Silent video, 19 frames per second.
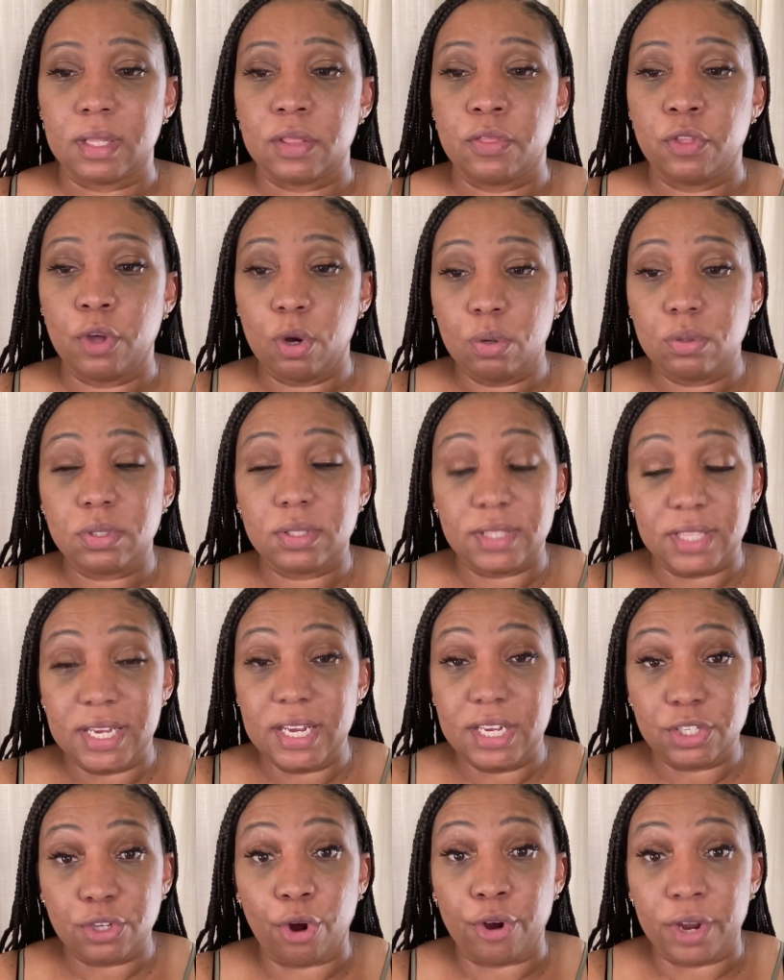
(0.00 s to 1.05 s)
those
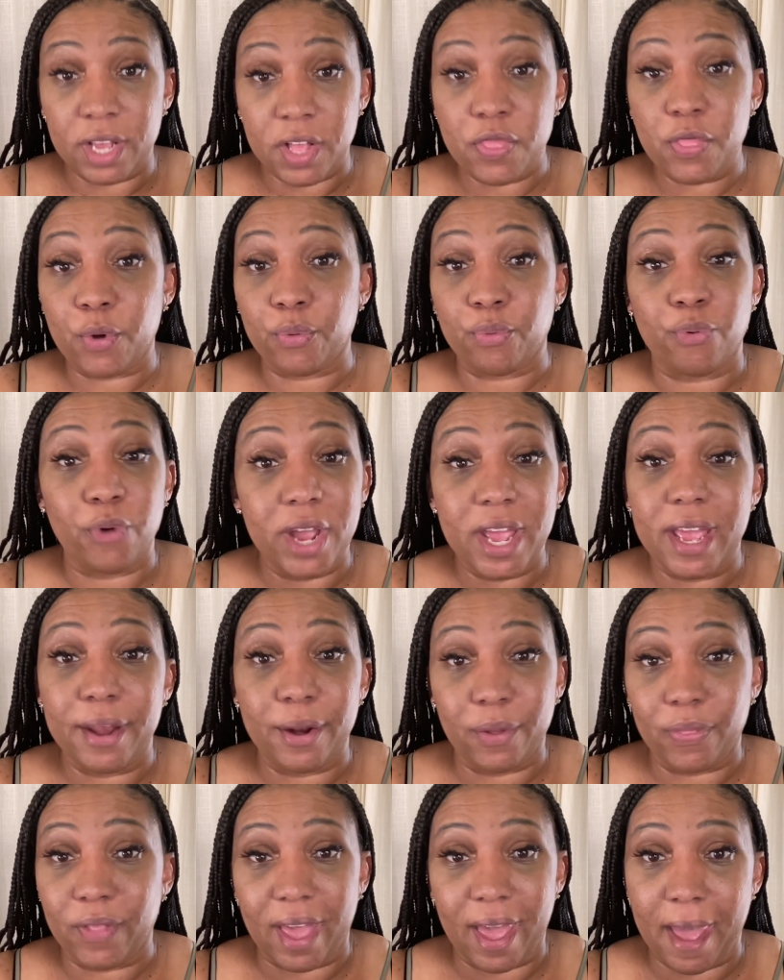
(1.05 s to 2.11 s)
things are in the red
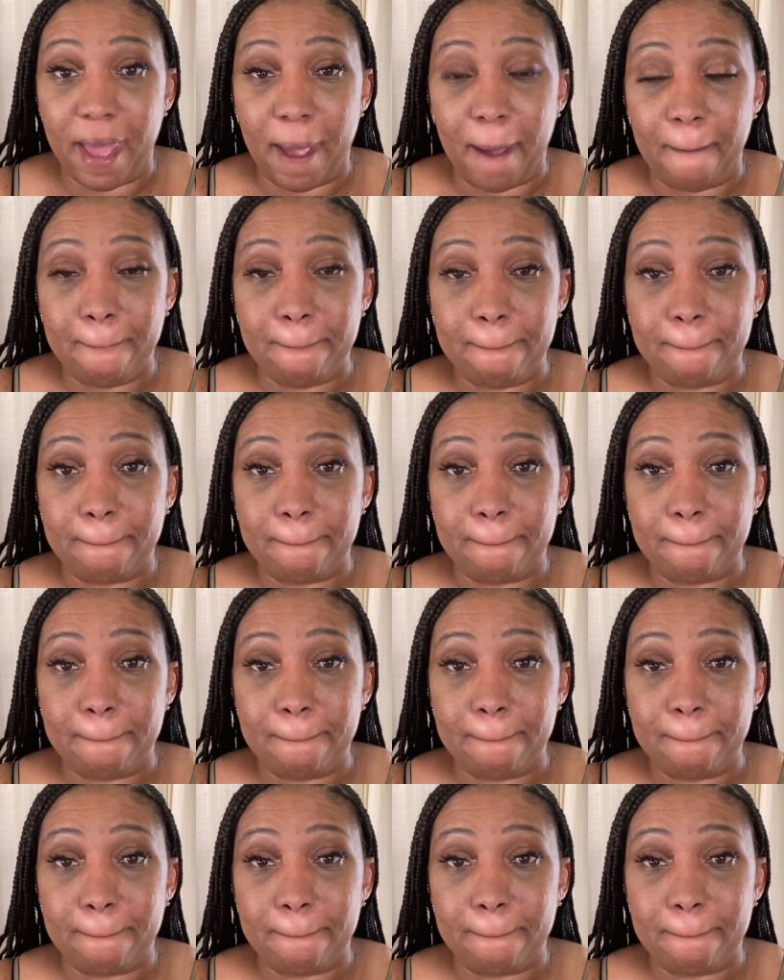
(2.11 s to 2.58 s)
on the app.